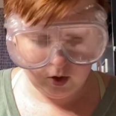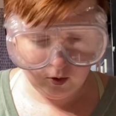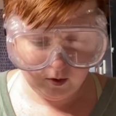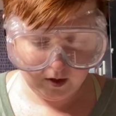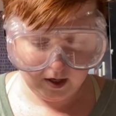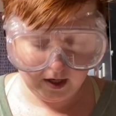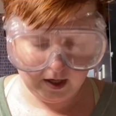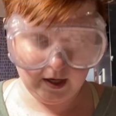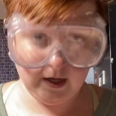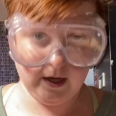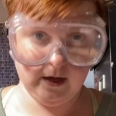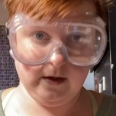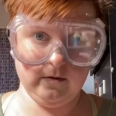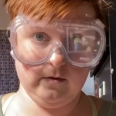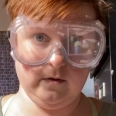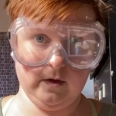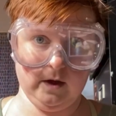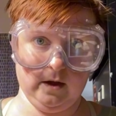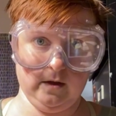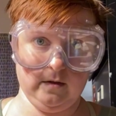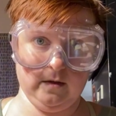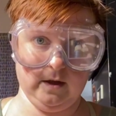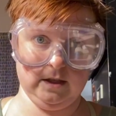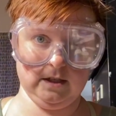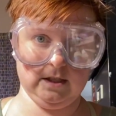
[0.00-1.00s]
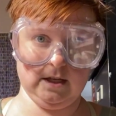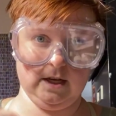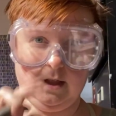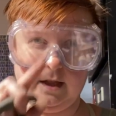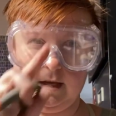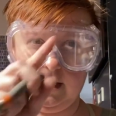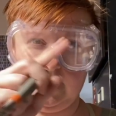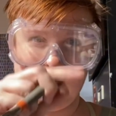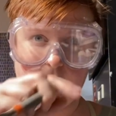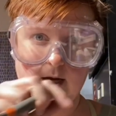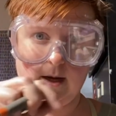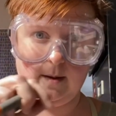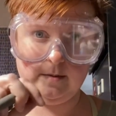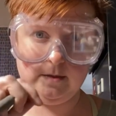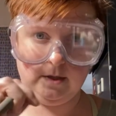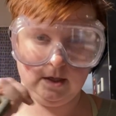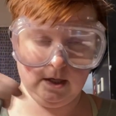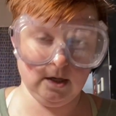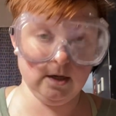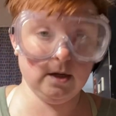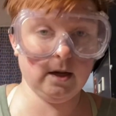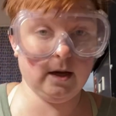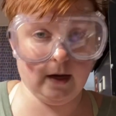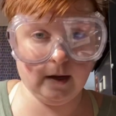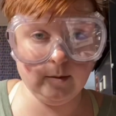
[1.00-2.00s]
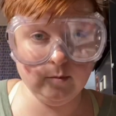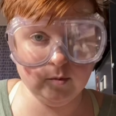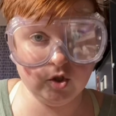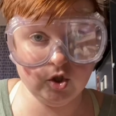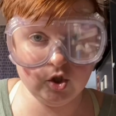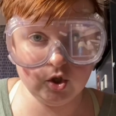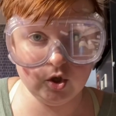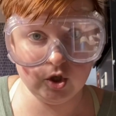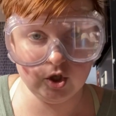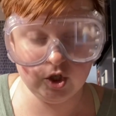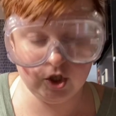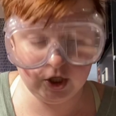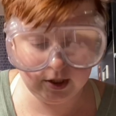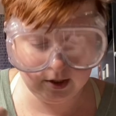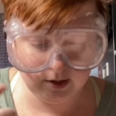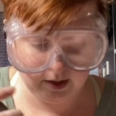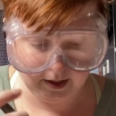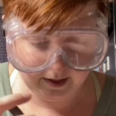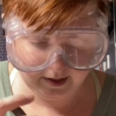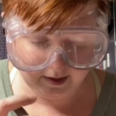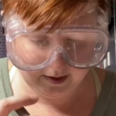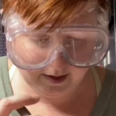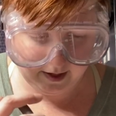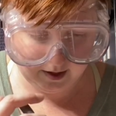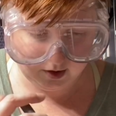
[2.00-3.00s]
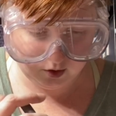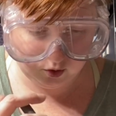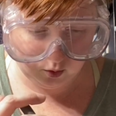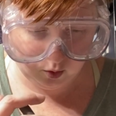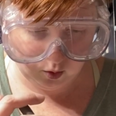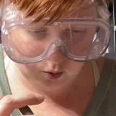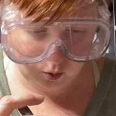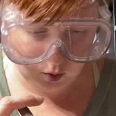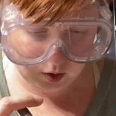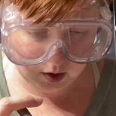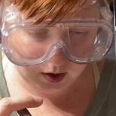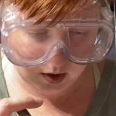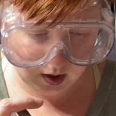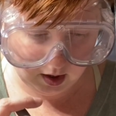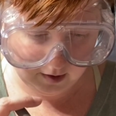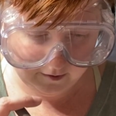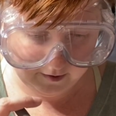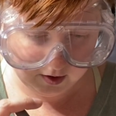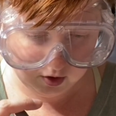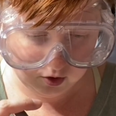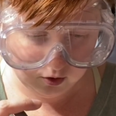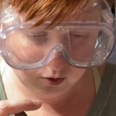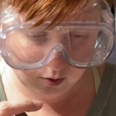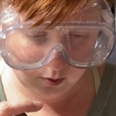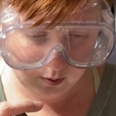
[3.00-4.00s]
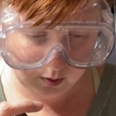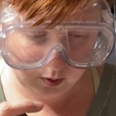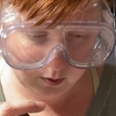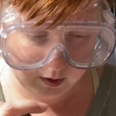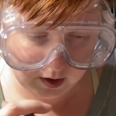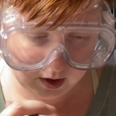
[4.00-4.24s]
cutting thing that's got like a cup down. I'm sure like an actual wood carving tool would work